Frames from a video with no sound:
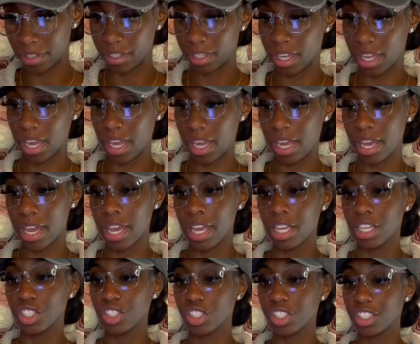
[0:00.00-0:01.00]
the
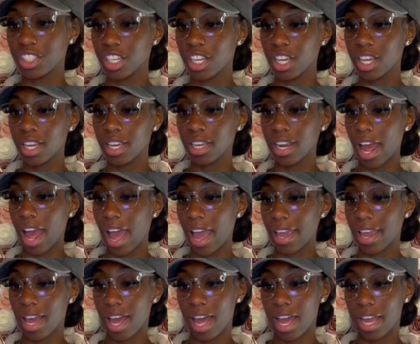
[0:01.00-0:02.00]
Shein
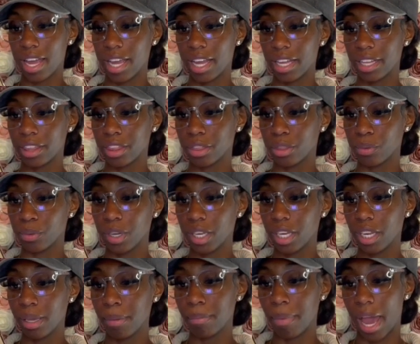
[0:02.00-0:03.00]
icon
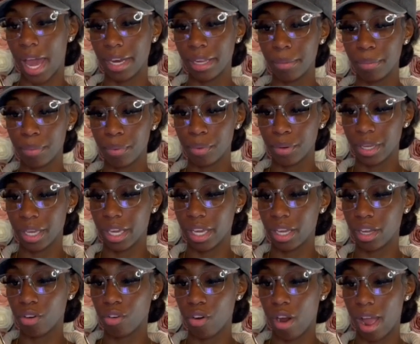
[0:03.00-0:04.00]
3d body print
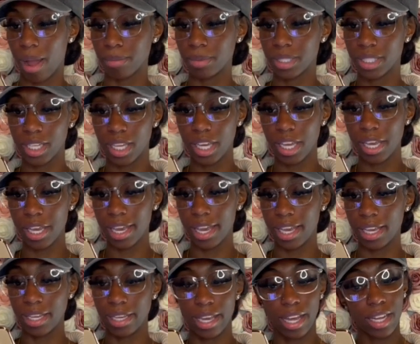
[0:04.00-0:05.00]
crop tee
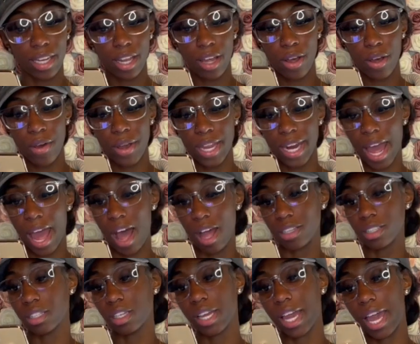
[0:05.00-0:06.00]
in yellow and i
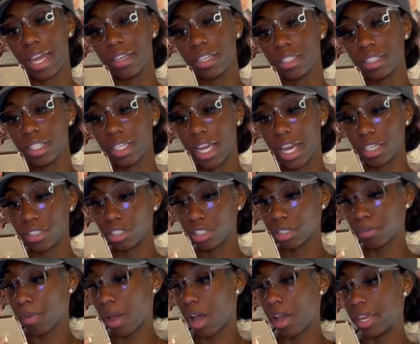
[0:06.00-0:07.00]
also got this in the extra
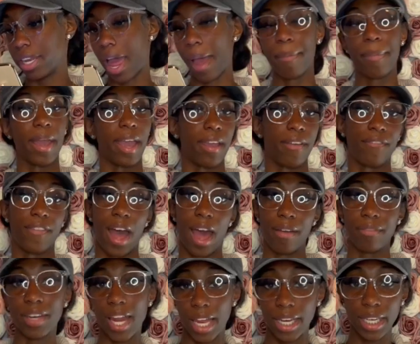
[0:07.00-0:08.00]
small and i paid
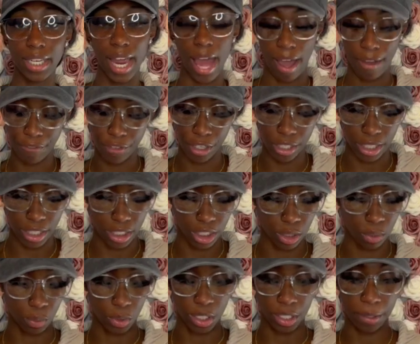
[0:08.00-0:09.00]
5.99 for this
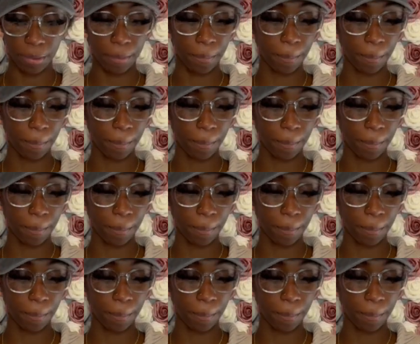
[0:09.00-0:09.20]
one